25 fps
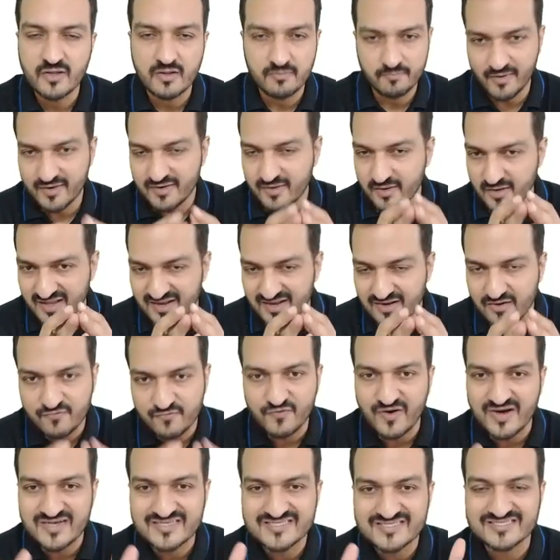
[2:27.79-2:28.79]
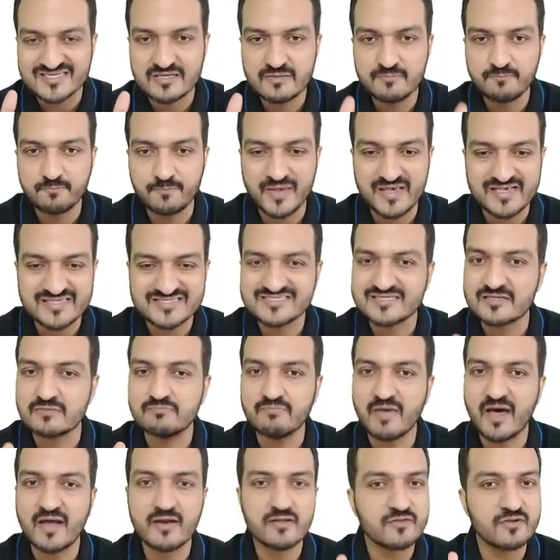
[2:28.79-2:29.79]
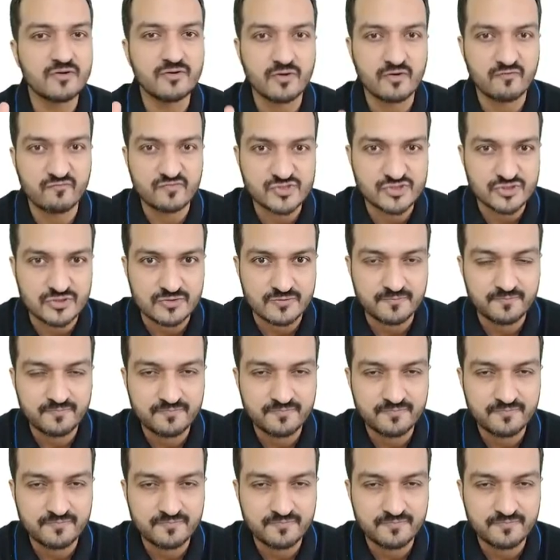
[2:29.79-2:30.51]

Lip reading: but in a fast paced marathon revision.